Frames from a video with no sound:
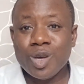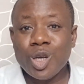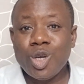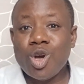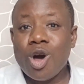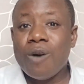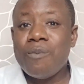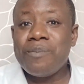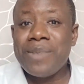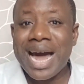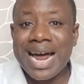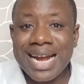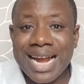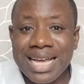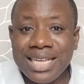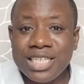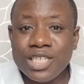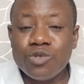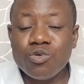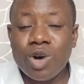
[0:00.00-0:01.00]
Your
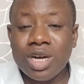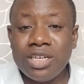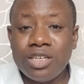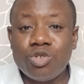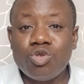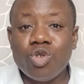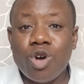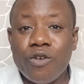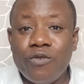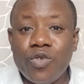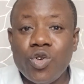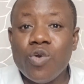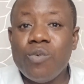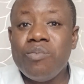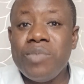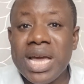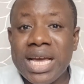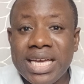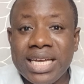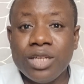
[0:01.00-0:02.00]
marriage is what the two of you
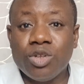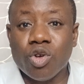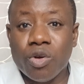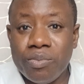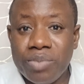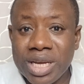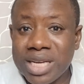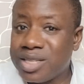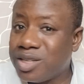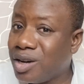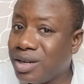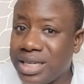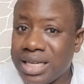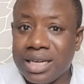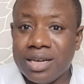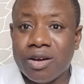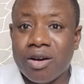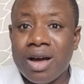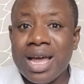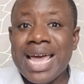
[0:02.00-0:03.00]
make it to be. It's not the
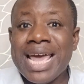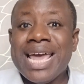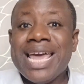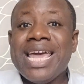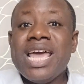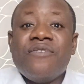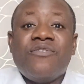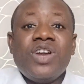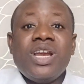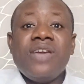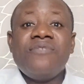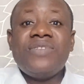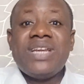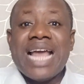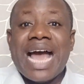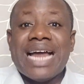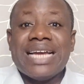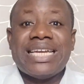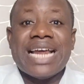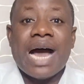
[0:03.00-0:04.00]
in-law. Even if they
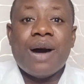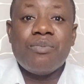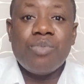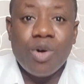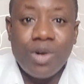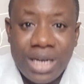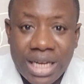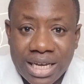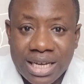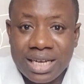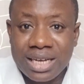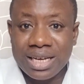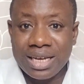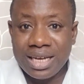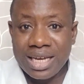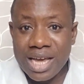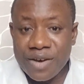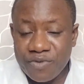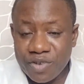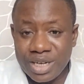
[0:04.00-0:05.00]
are diabolic,
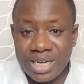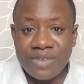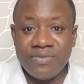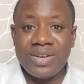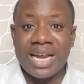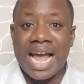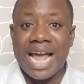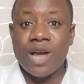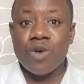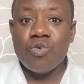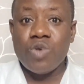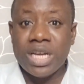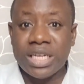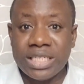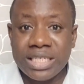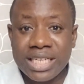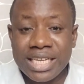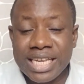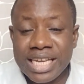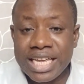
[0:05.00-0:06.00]
even if they are a
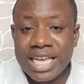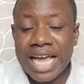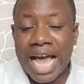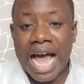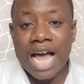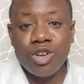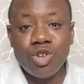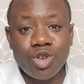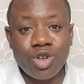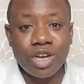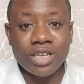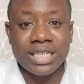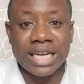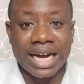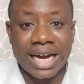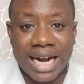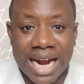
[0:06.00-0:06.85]
witch, are you not in